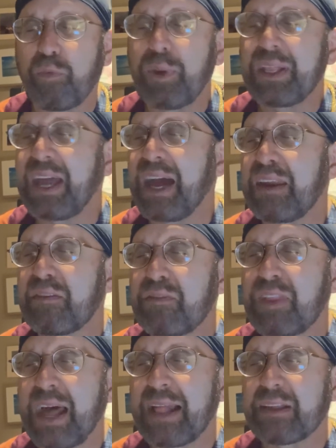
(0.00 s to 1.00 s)
What kind of
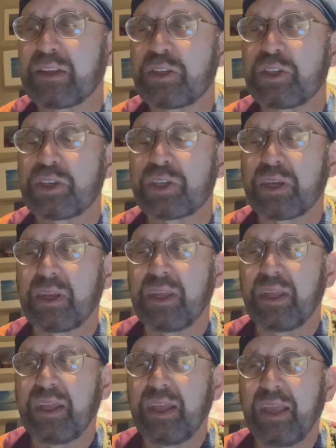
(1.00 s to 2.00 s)
knowledge
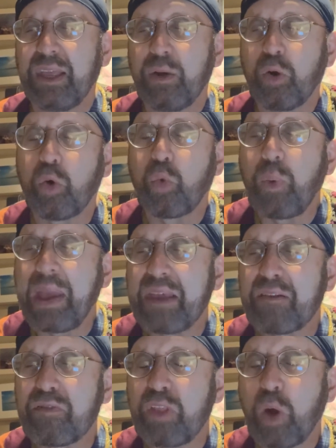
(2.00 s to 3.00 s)
or way
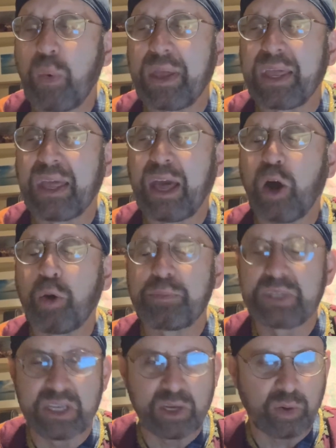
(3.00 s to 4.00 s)
of knowing
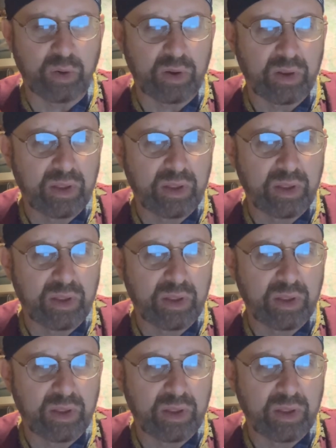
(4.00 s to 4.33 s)
helps here?